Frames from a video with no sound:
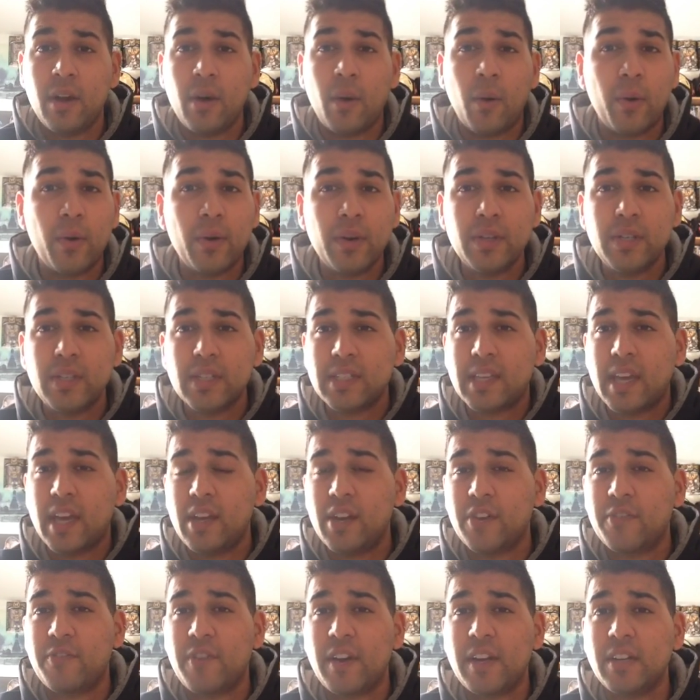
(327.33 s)
or you just get
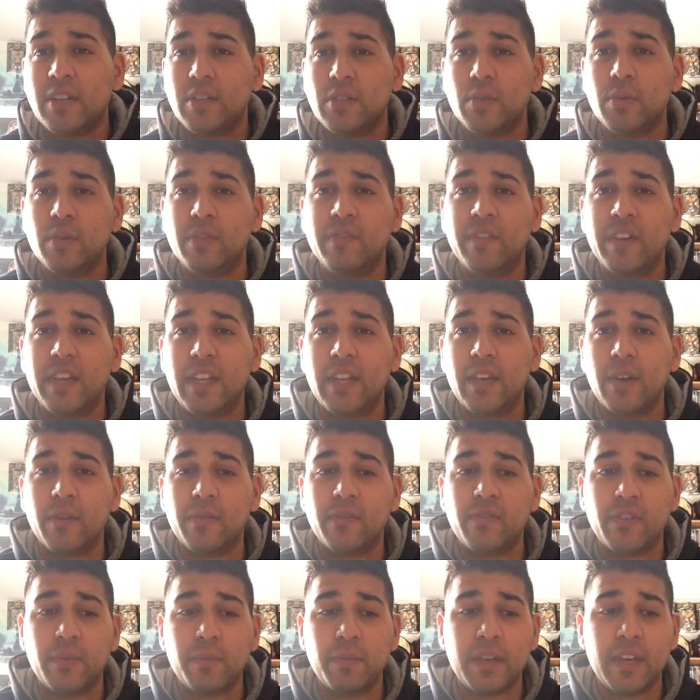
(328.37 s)
your friend to do a video.
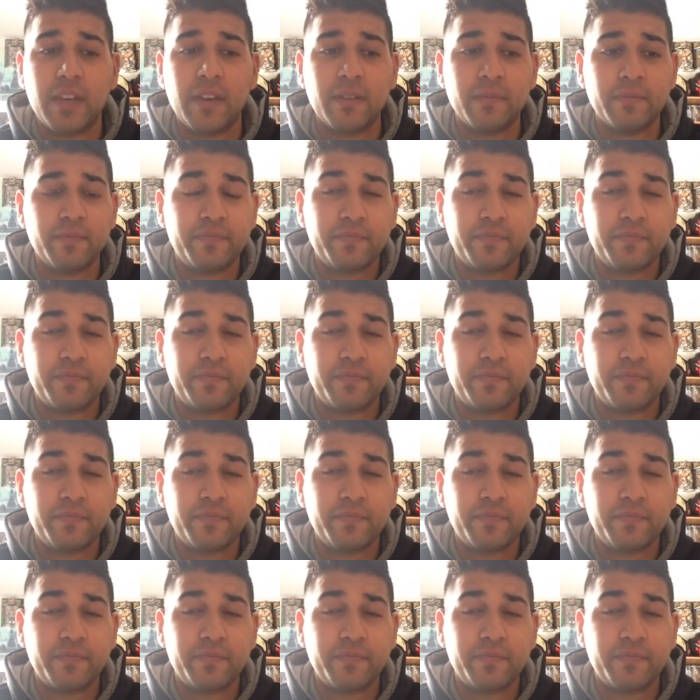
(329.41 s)
For me,